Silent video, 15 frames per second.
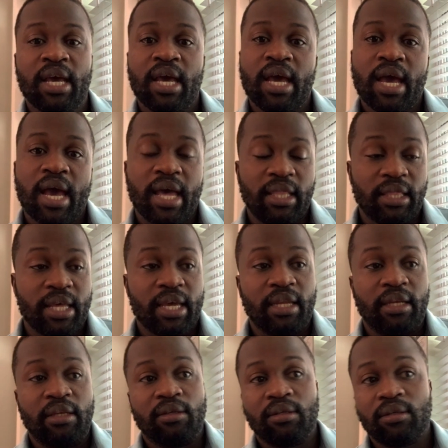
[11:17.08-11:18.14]
And
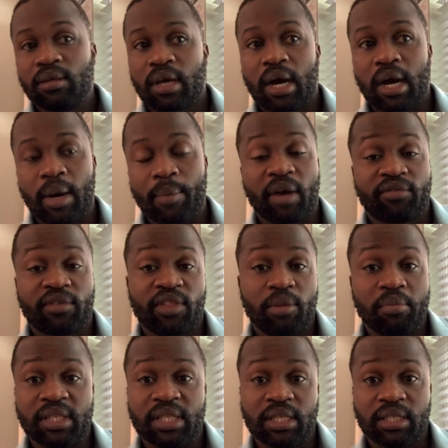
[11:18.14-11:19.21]
then after the
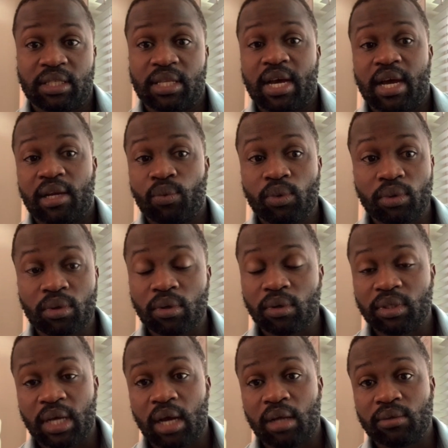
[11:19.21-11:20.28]
meeting is done, we'd go
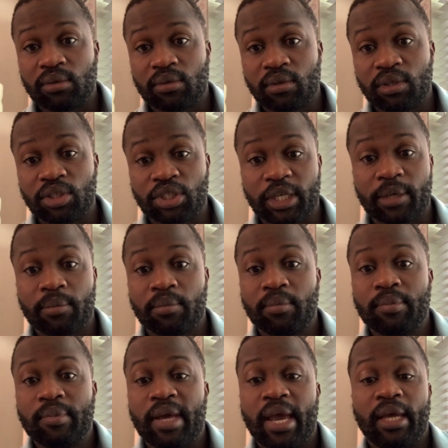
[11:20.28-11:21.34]
down to the gym
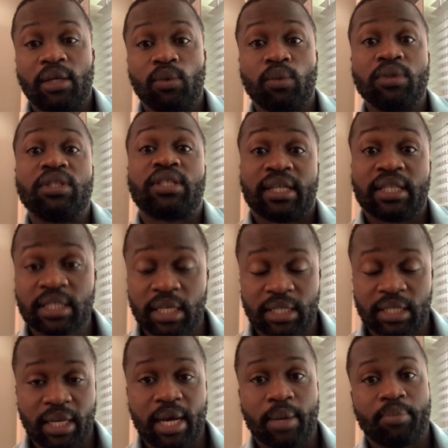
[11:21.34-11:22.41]
and we'd start
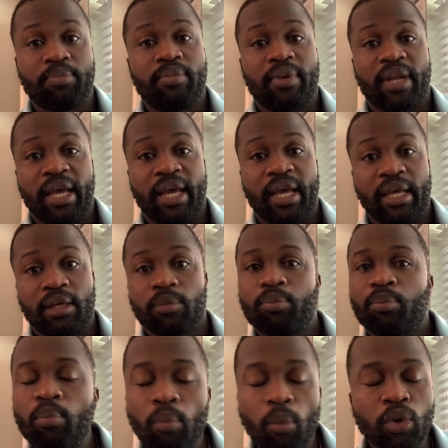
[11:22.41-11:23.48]
setting up. Like
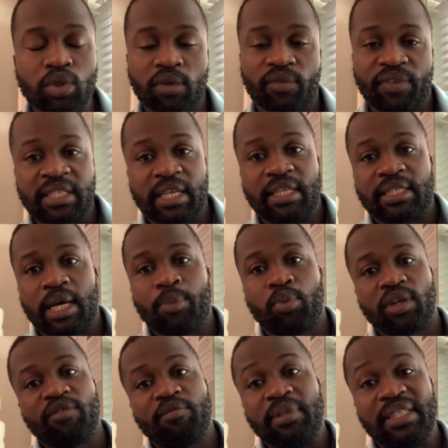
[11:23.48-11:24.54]
most of the setup would
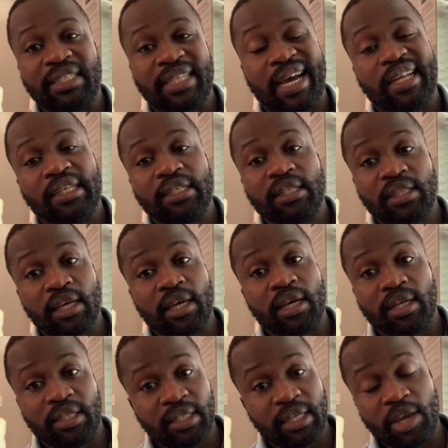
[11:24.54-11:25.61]
have been done the
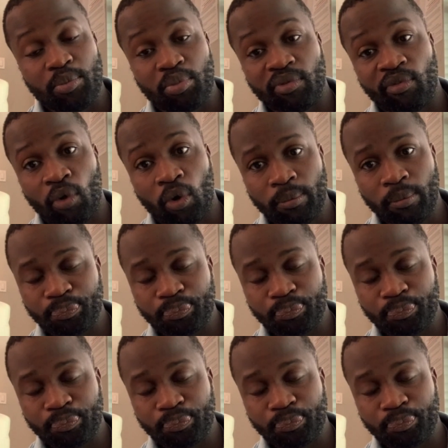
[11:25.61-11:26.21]
day before,